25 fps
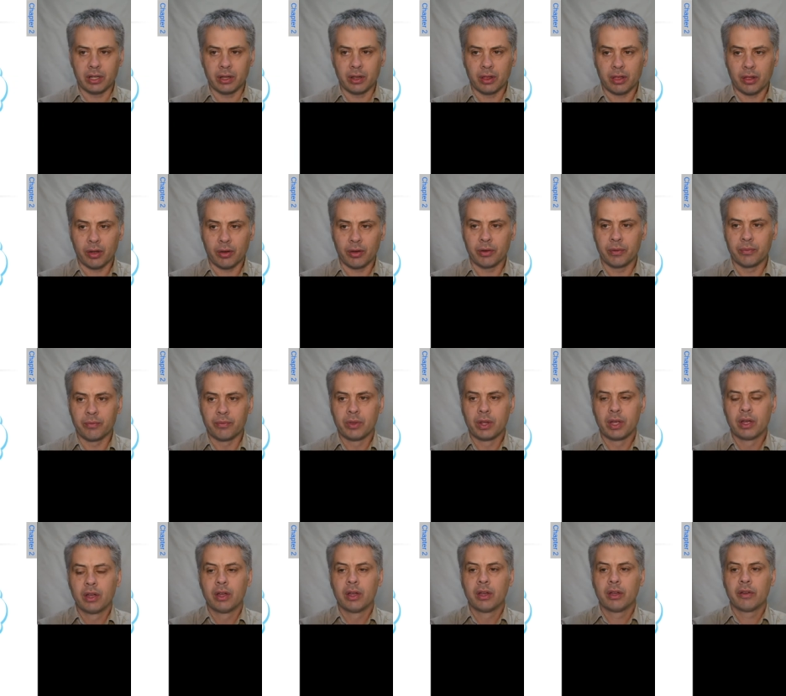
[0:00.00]
So
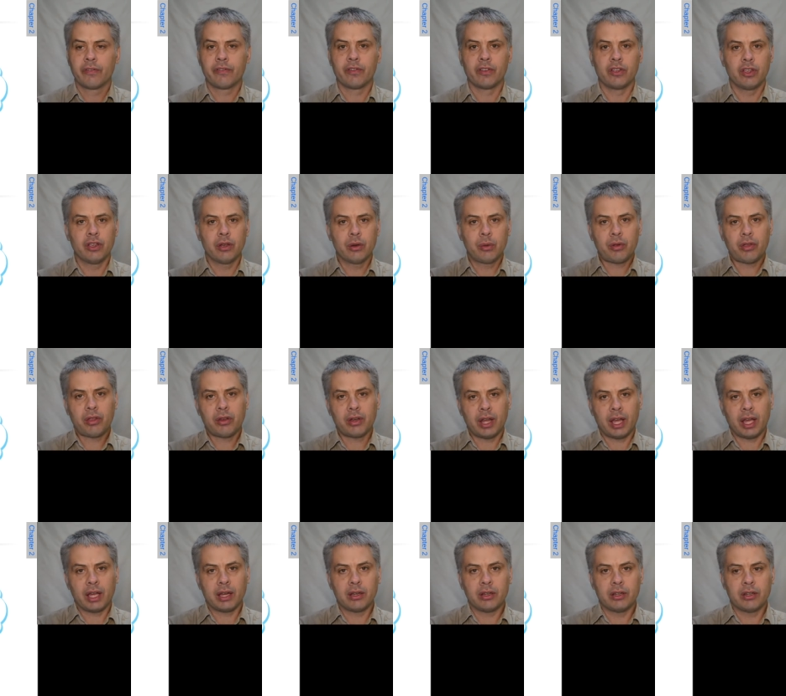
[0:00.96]
for you as an
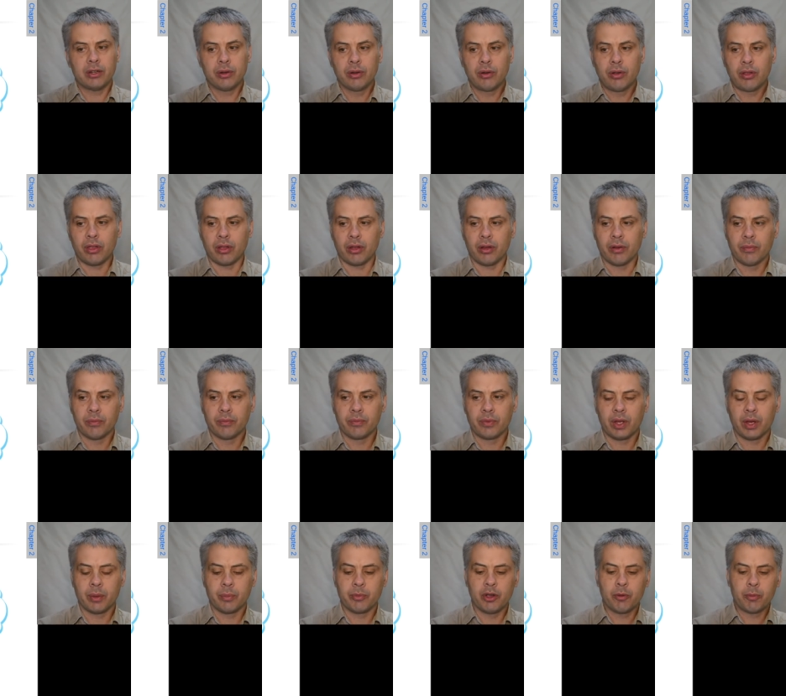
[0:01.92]
end user,
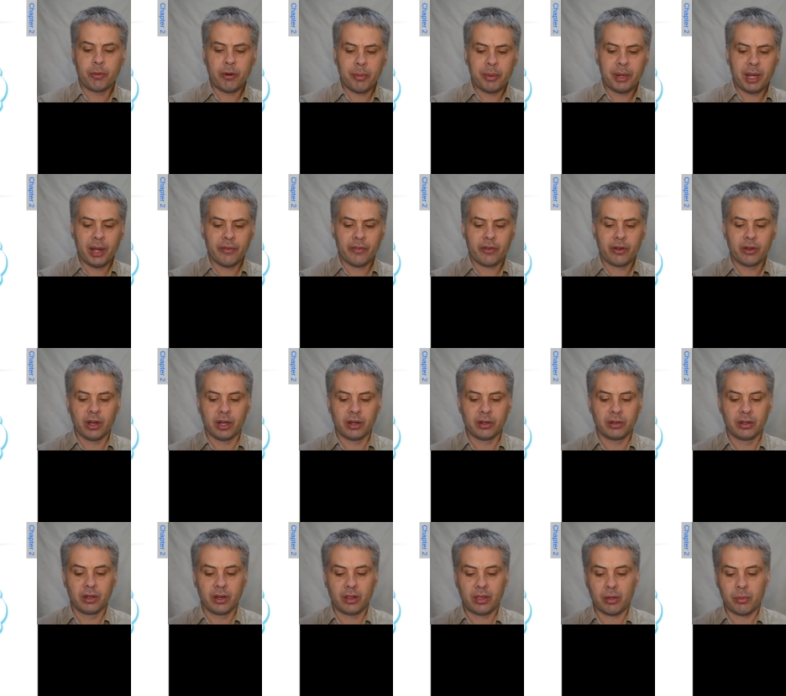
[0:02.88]
um, you'll probably have a
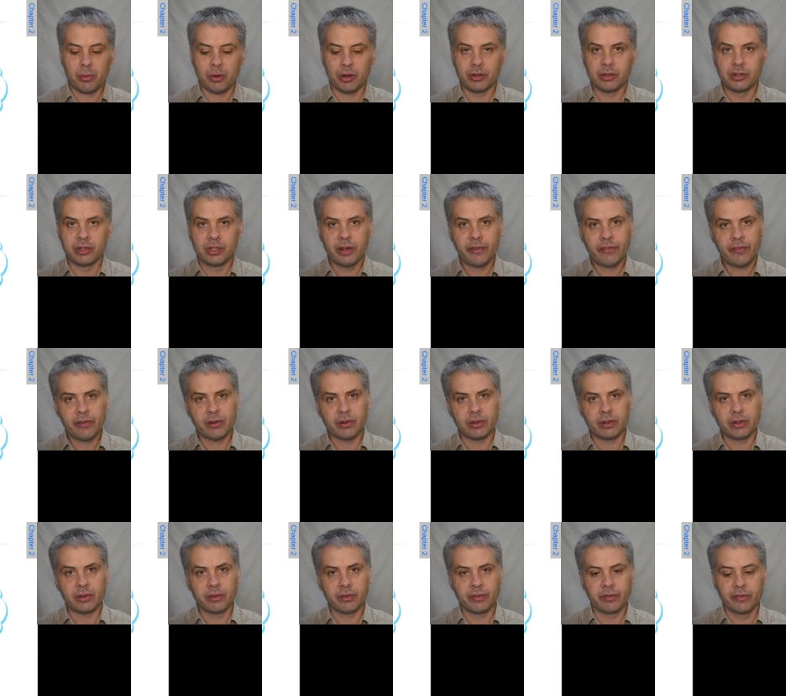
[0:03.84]
somewhat different
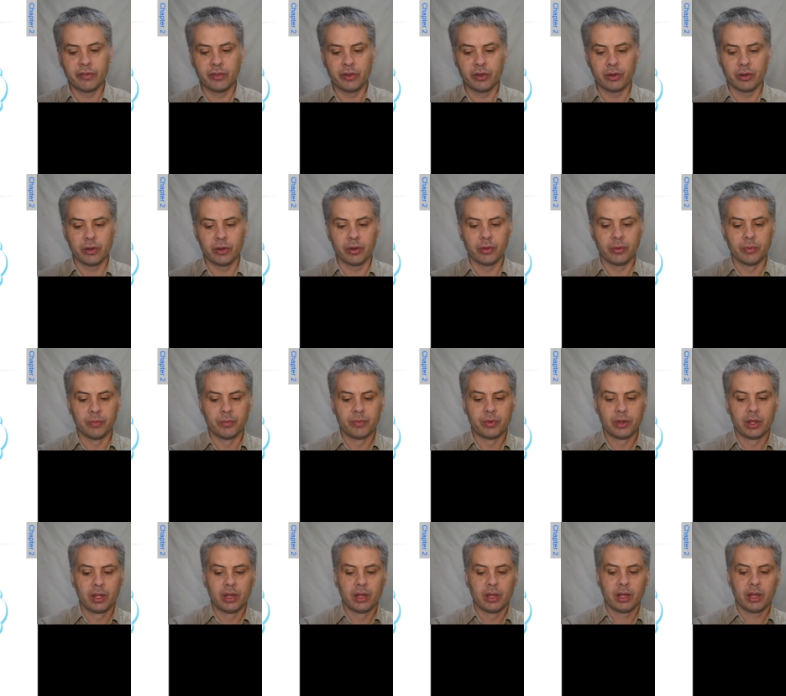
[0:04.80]
view
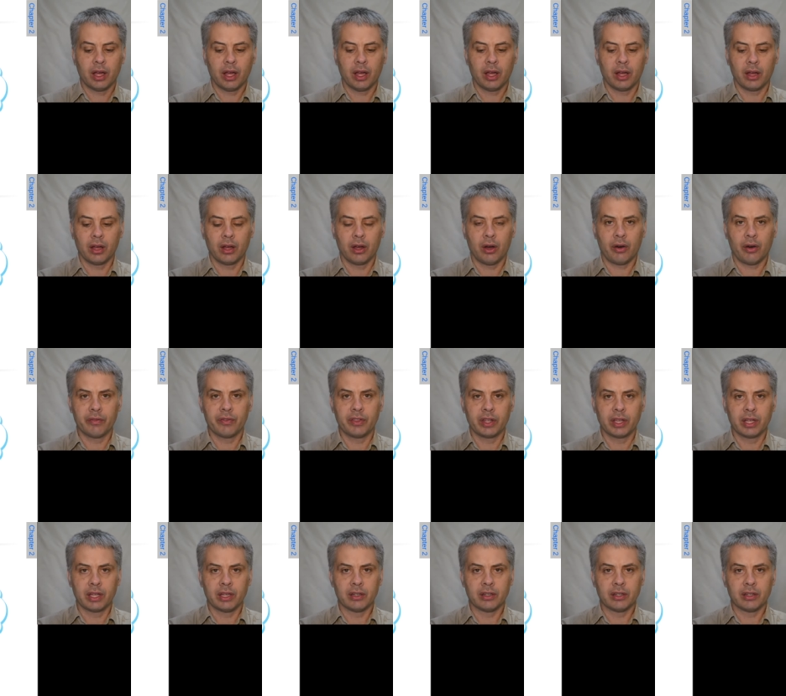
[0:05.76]
uh, of the
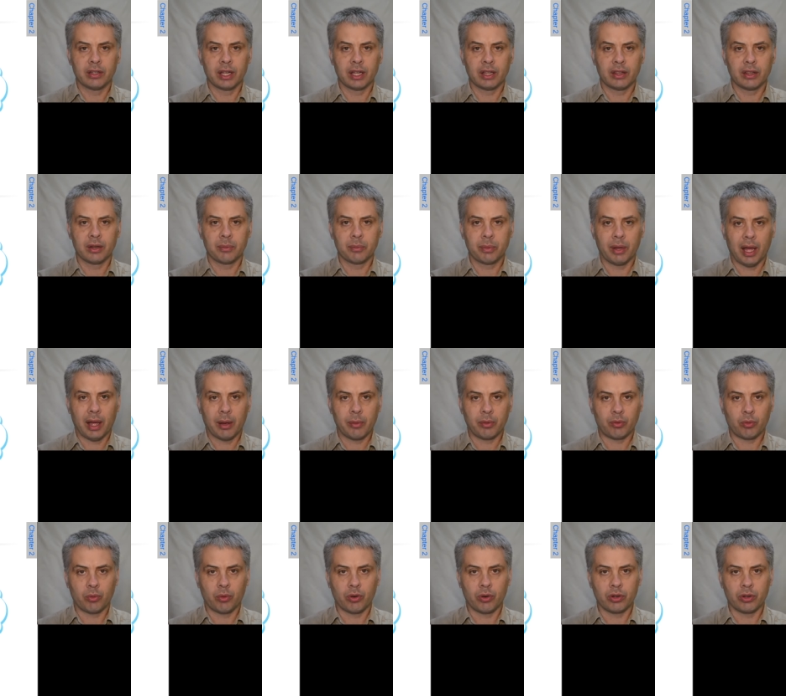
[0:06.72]
internet than perhaps
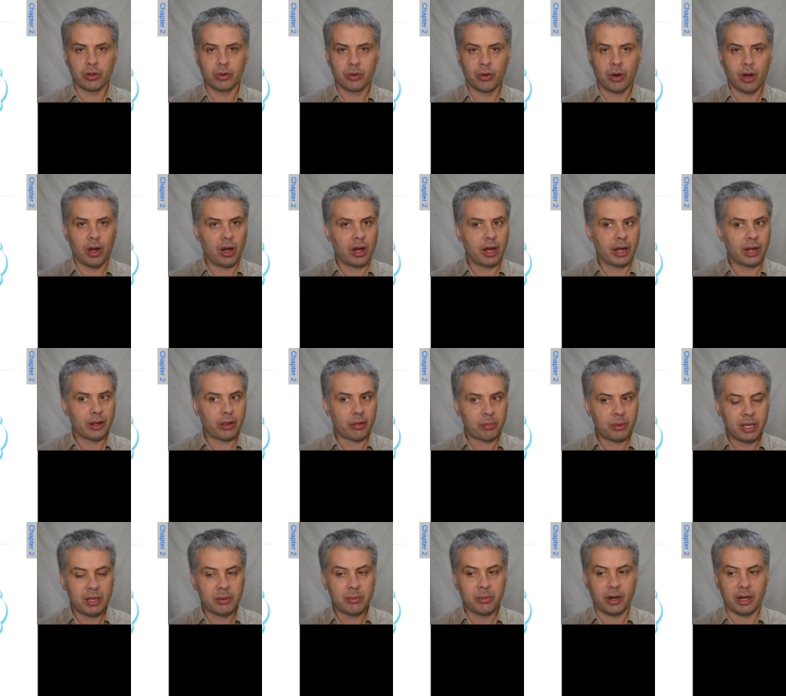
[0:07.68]
what your
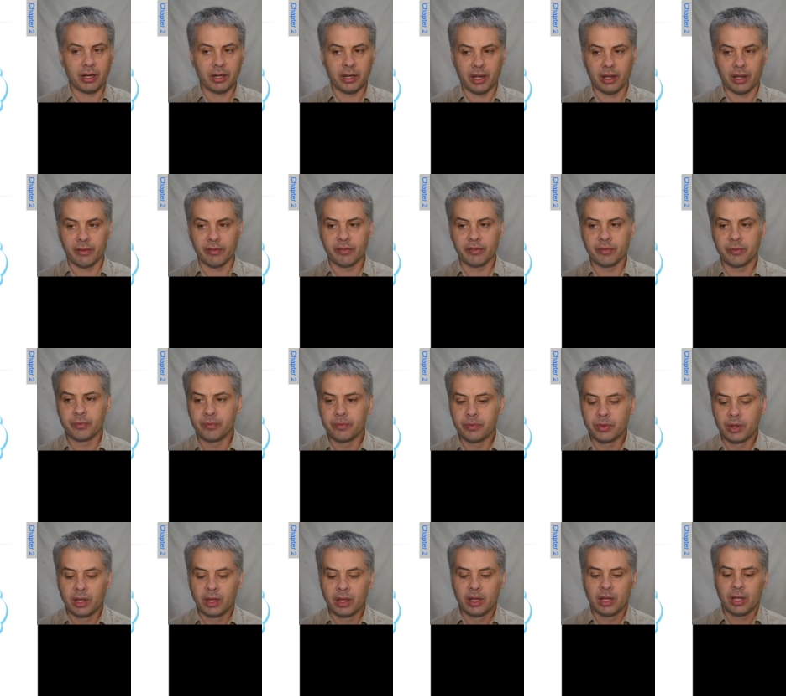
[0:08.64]
ISP might have.
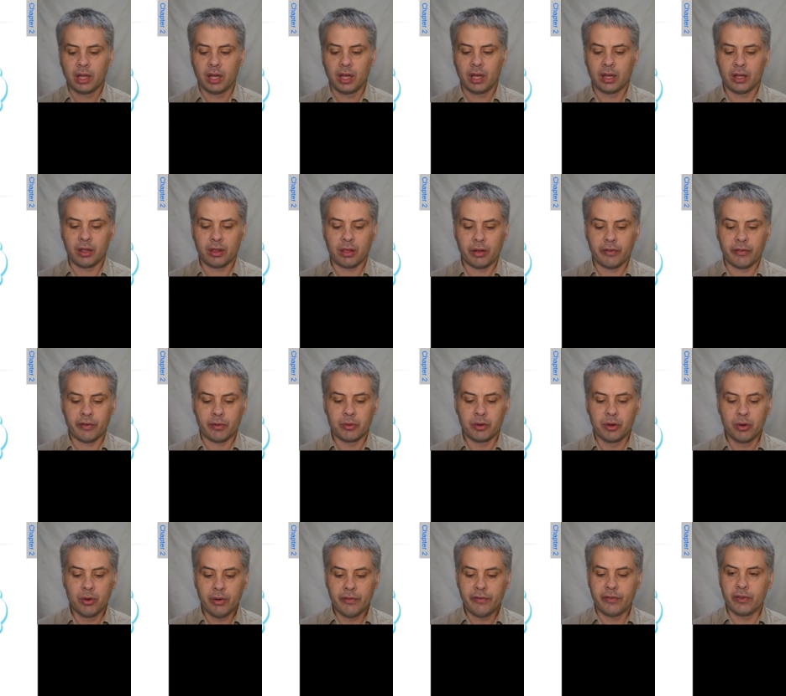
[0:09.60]
Uh, so from
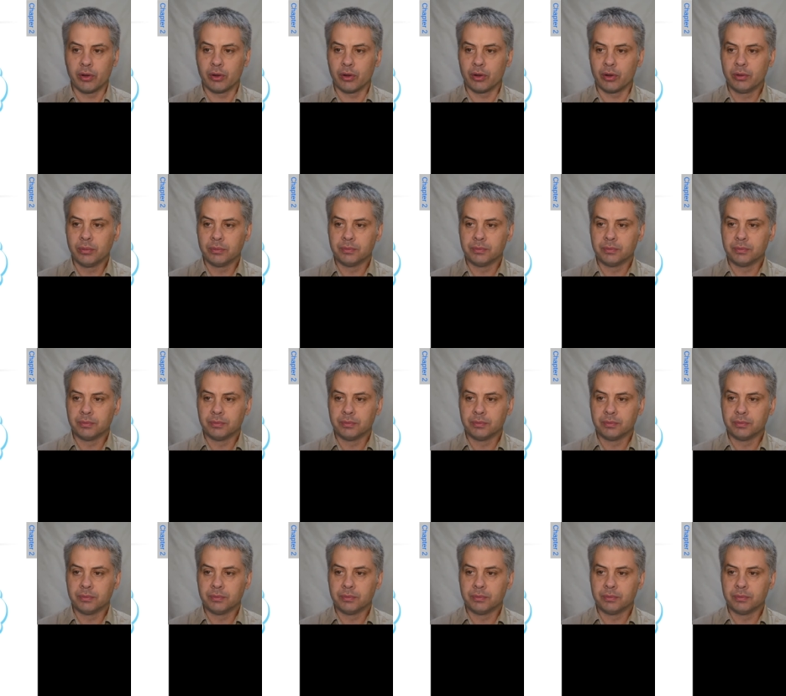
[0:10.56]
your view,